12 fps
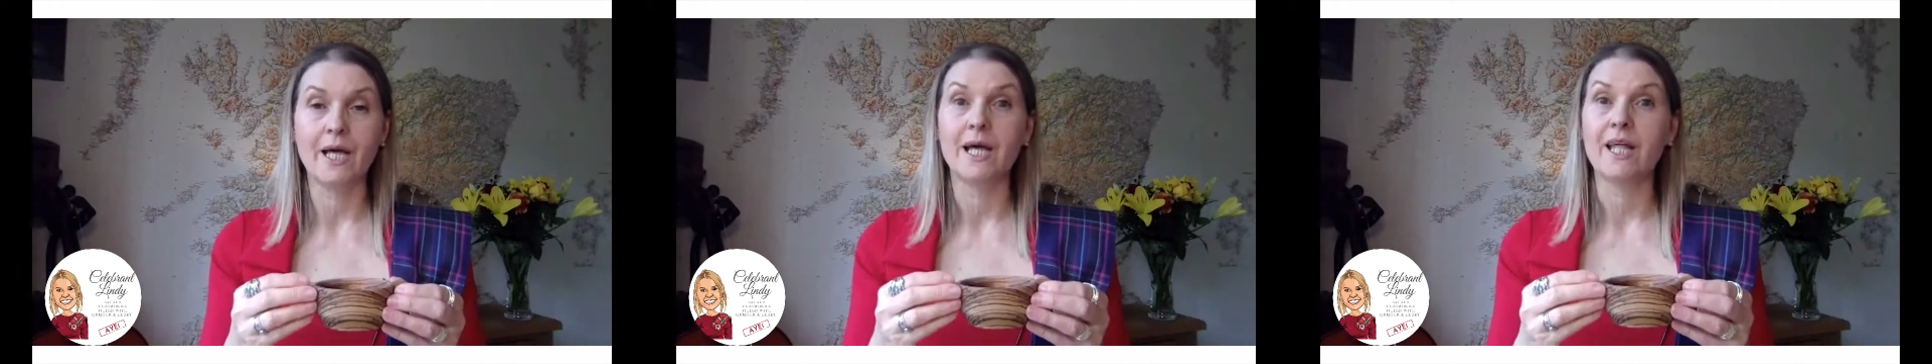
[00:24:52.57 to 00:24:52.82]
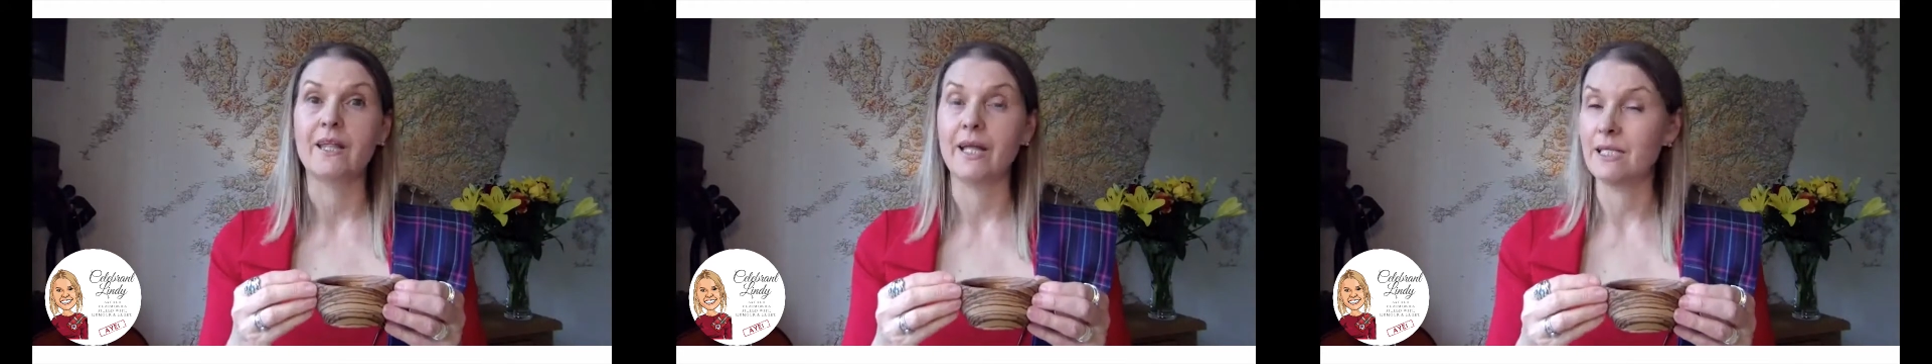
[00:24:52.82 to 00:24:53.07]

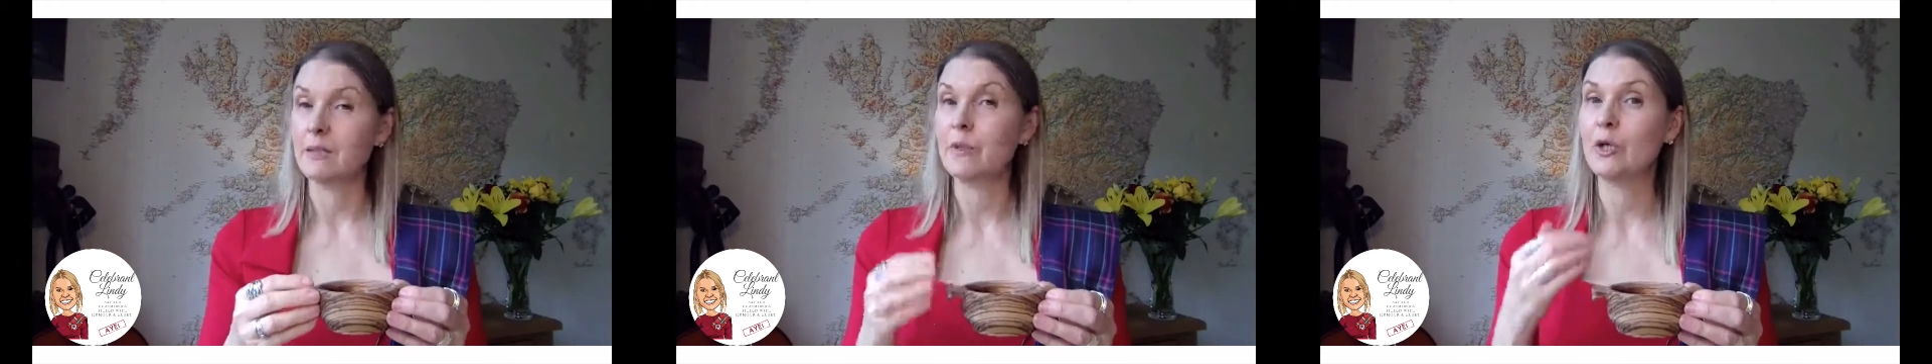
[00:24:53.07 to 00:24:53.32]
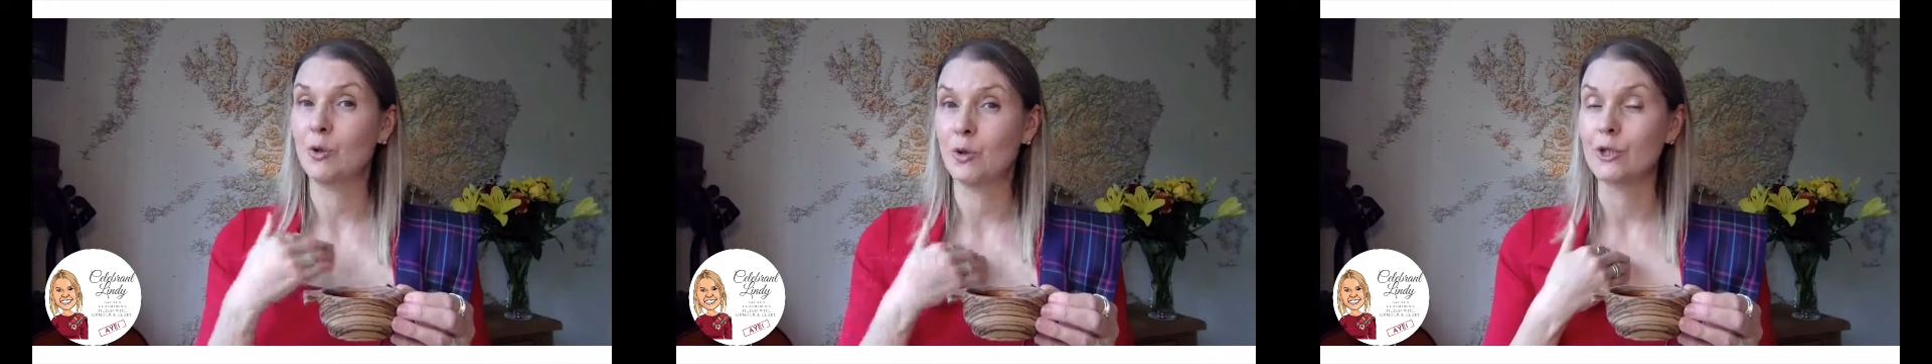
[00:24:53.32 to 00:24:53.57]
that's
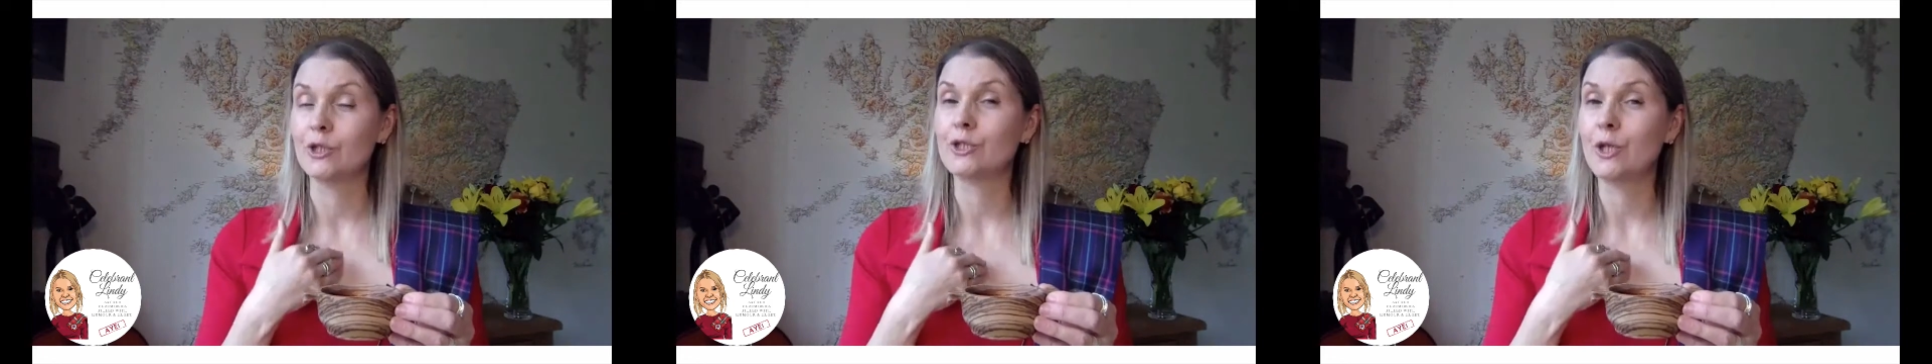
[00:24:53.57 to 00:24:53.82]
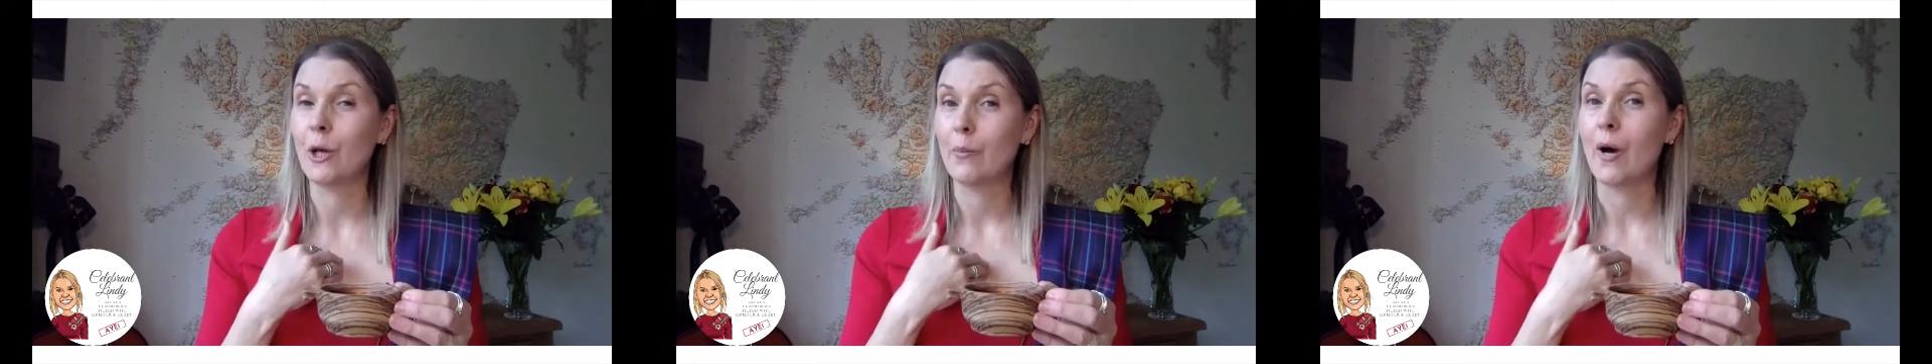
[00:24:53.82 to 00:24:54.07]
because
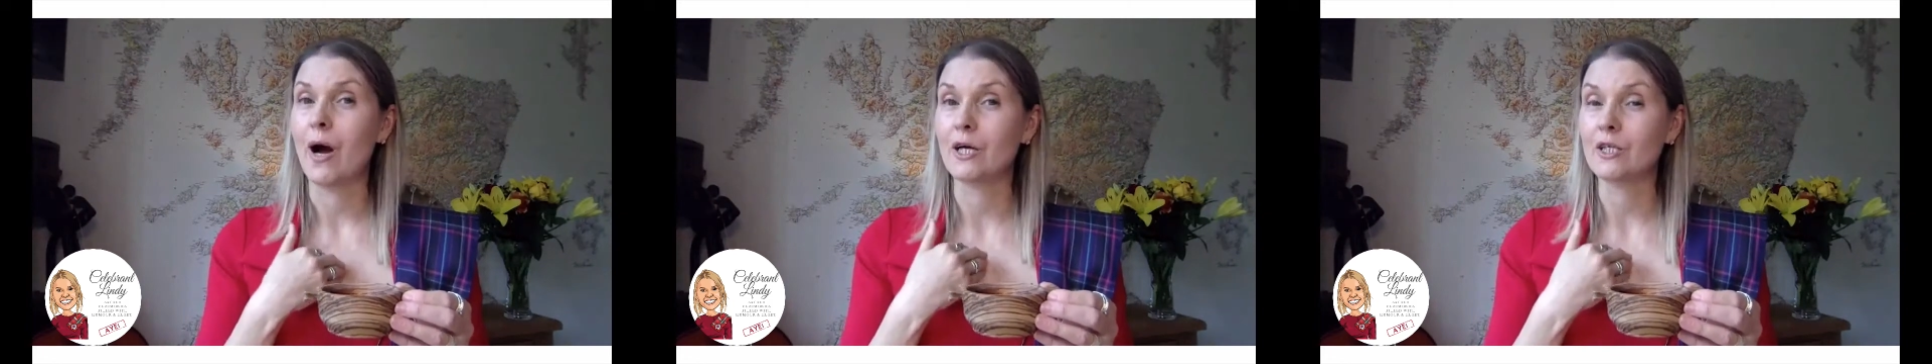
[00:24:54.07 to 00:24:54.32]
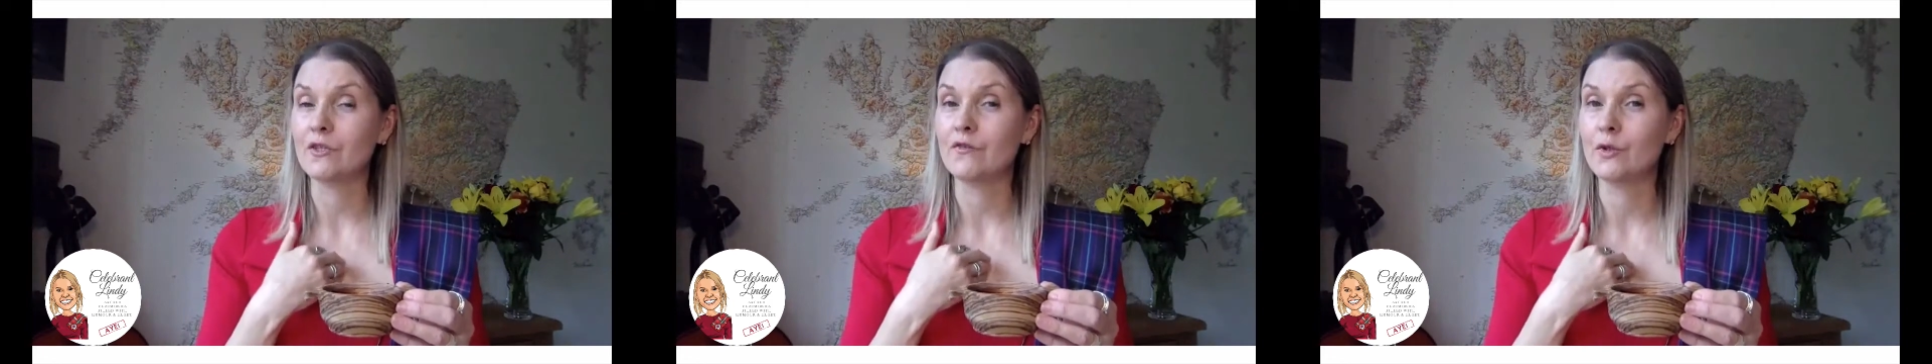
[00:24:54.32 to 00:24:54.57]

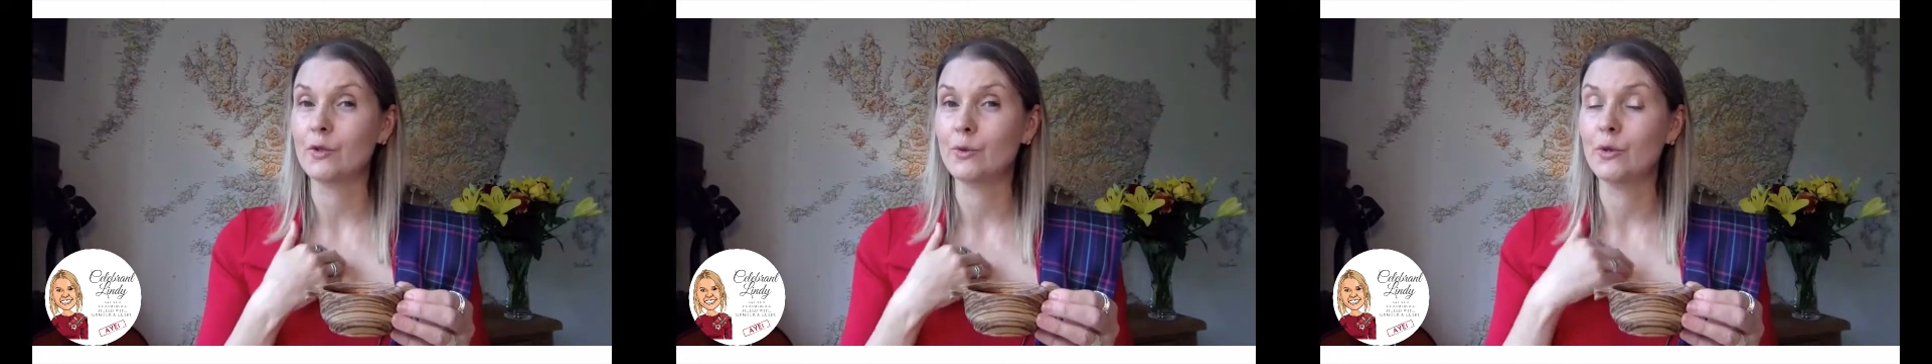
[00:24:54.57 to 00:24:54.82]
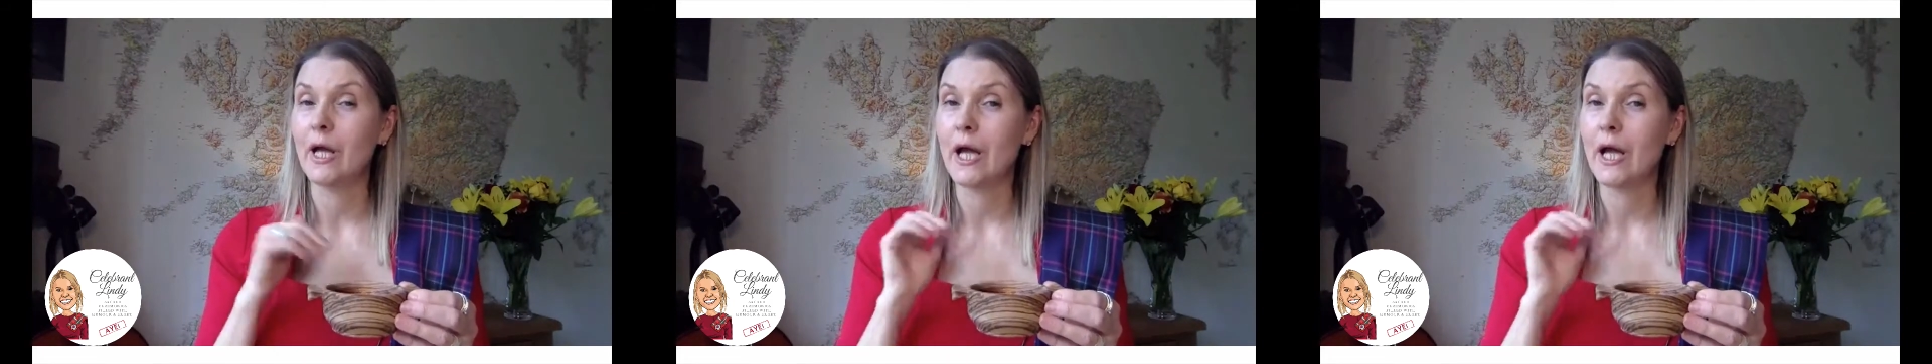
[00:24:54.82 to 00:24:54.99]
part of you